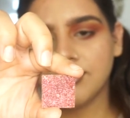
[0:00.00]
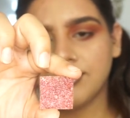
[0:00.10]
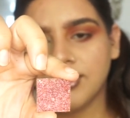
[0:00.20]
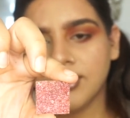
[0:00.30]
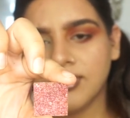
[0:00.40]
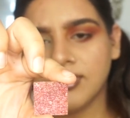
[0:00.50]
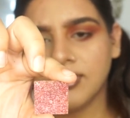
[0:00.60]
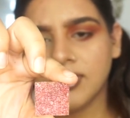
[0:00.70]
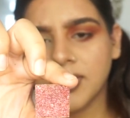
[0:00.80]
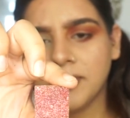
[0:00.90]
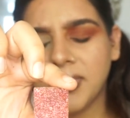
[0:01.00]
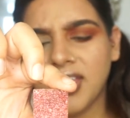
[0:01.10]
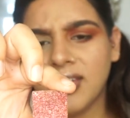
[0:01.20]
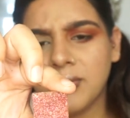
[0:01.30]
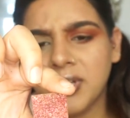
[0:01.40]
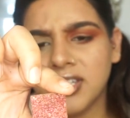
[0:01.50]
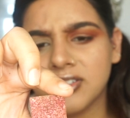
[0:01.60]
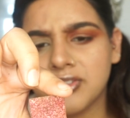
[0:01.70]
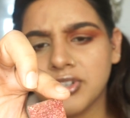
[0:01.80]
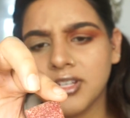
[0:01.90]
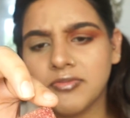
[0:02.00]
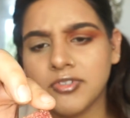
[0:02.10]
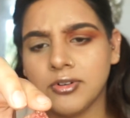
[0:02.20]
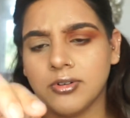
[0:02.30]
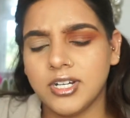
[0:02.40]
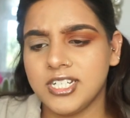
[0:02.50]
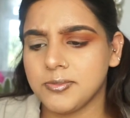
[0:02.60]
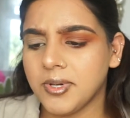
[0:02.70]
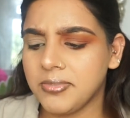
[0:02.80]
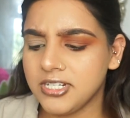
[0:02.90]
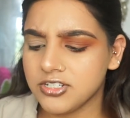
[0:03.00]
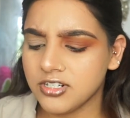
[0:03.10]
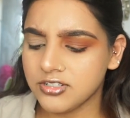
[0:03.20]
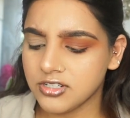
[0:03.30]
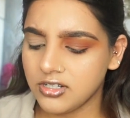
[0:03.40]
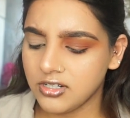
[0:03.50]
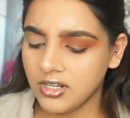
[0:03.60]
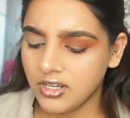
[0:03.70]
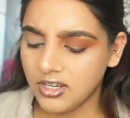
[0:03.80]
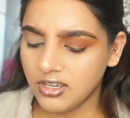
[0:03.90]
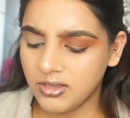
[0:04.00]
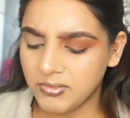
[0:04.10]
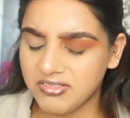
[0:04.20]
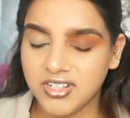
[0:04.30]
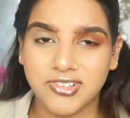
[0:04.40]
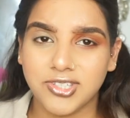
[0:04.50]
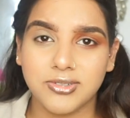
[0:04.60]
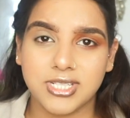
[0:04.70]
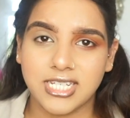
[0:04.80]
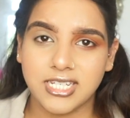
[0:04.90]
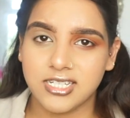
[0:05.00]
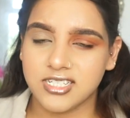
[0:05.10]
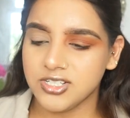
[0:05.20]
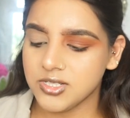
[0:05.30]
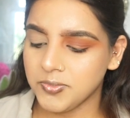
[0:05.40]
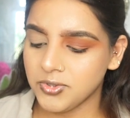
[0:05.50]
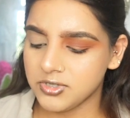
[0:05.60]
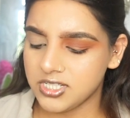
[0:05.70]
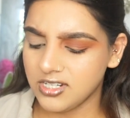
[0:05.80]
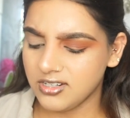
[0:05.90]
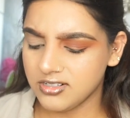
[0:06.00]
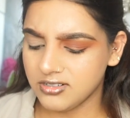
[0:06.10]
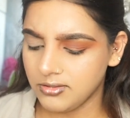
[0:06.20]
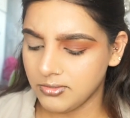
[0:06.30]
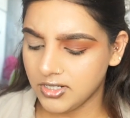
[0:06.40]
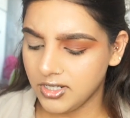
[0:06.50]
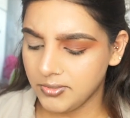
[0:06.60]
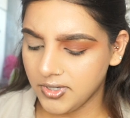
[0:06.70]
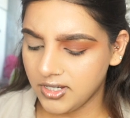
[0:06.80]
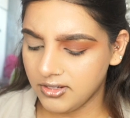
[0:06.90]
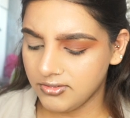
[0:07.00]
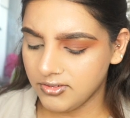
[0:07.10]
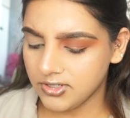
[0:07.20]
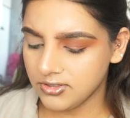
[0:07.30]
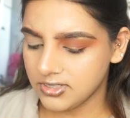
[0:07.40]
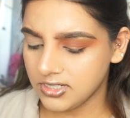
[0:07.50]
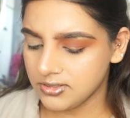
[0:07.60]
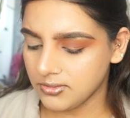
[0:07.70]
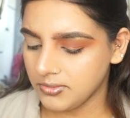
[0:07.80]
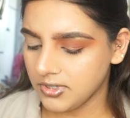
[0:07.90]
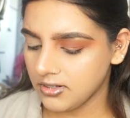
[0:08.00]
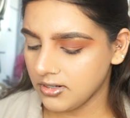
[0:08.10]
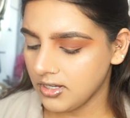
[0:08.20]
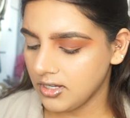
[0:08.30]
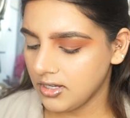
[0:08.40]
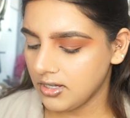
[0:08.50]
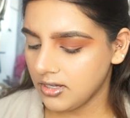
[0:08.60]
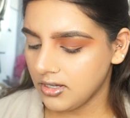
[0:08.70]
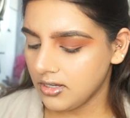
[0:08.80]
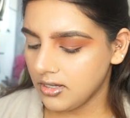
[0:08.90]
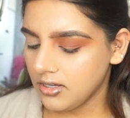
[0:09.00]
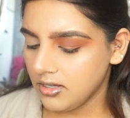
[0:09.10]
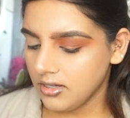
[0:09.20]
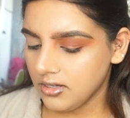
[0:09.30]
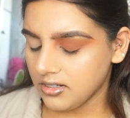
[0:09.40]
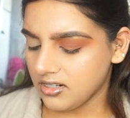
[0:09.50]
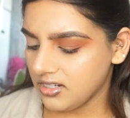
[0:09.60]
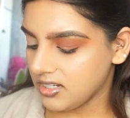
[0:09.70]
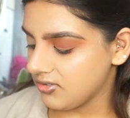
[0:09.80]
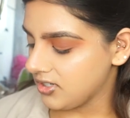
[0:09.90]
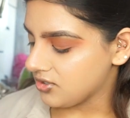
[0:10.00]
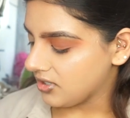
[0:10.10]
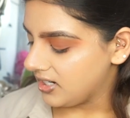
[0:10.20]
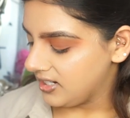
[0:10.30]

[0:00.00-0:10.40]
Floor. Berwick Street Floor, and it's by Bleach London. I've never used this. I just bought it. I don't know why, but I've never used it, so I'm gonna give it a try